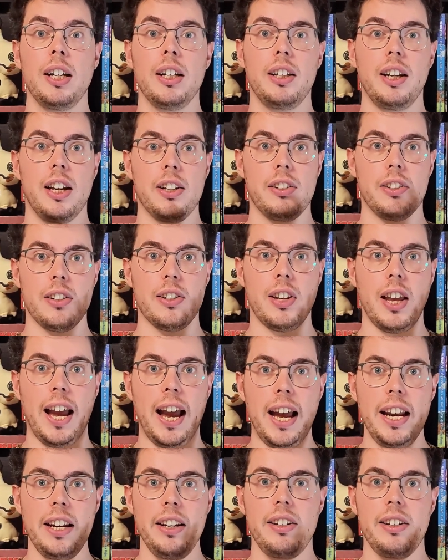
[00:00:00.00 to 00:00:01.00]
There's this
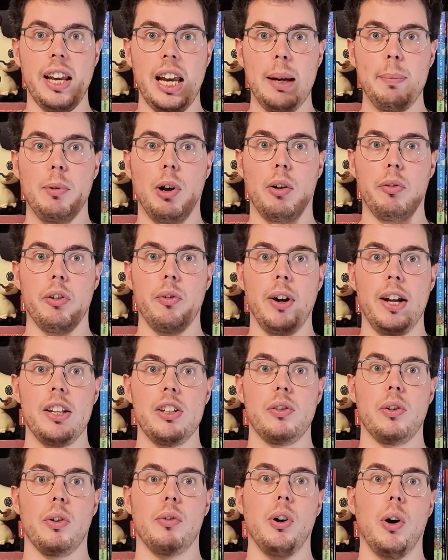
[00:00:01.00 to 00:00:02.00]
handy table of
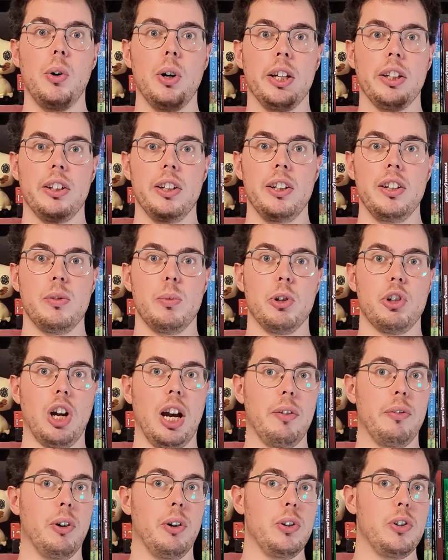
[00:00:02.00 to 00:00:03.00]
events for rolling these, which
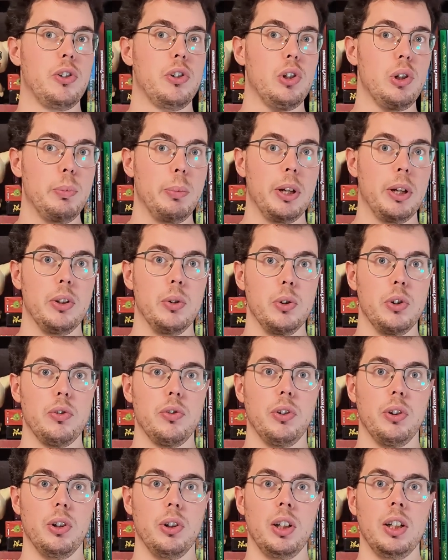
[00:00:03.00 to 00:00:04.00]
I found super
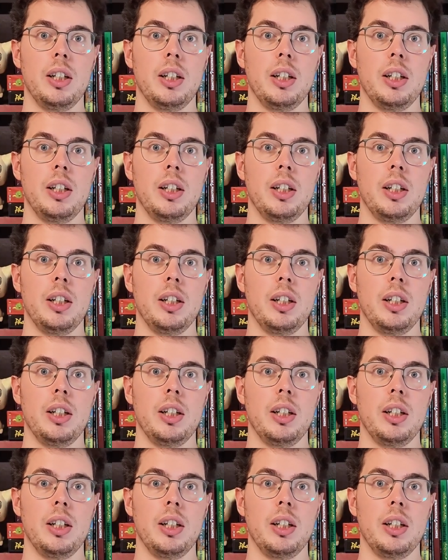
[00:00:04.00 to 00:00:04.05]
useful.